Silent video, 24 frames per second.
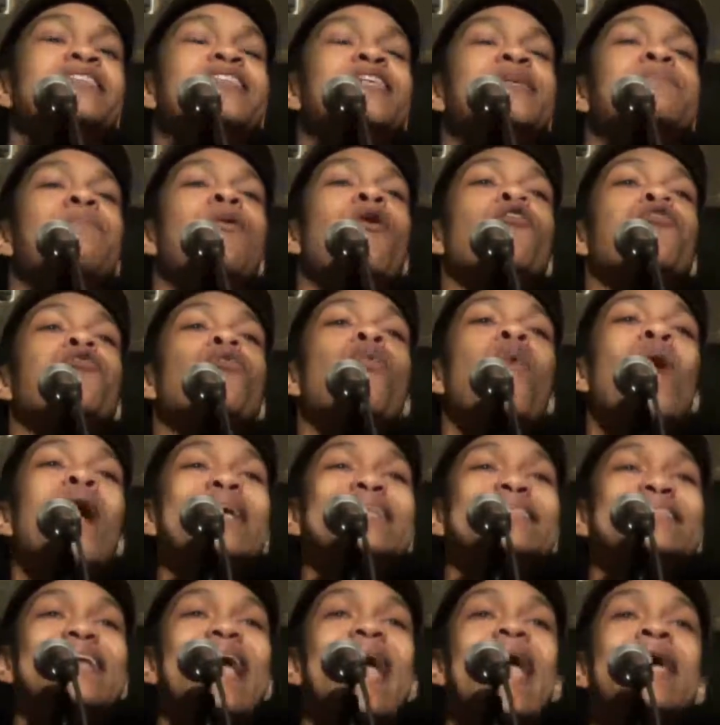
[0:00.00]
See, both
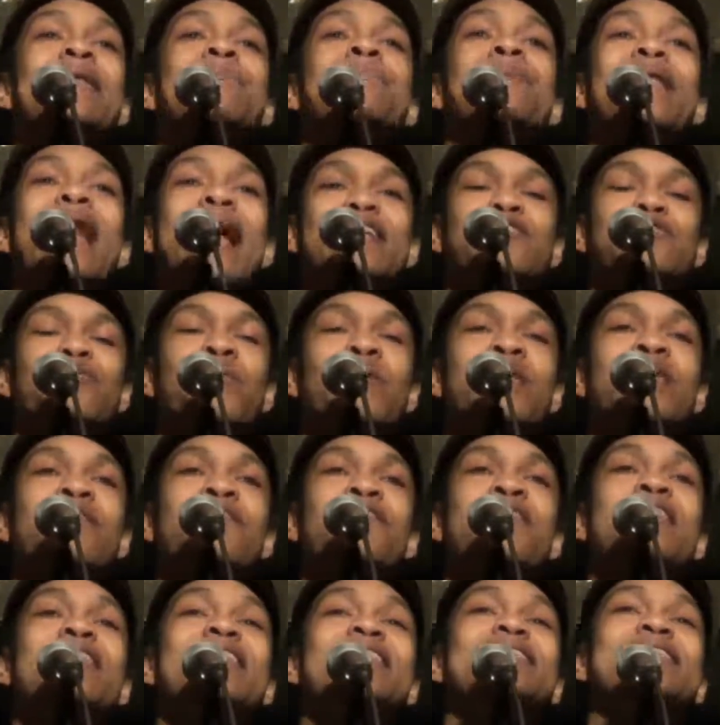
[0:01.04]
whites and blacks were
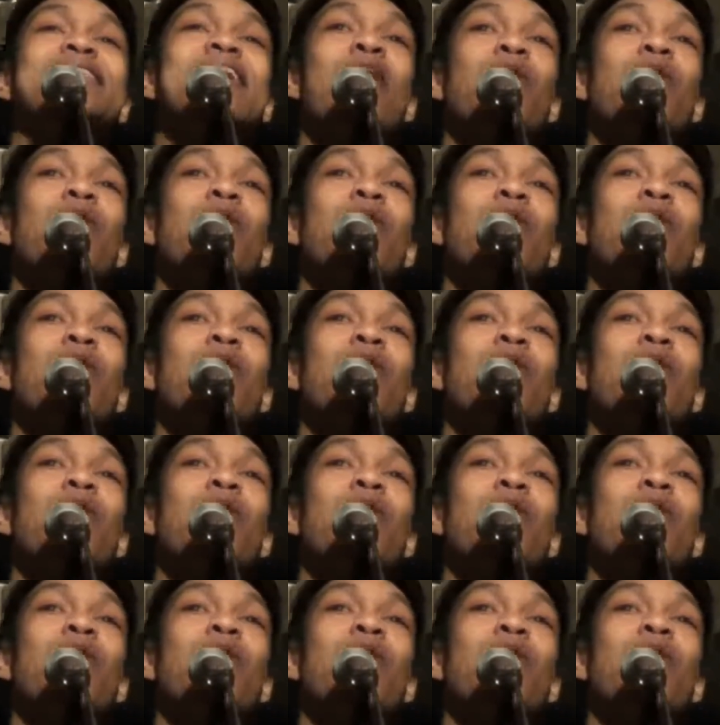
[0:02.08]
limited in this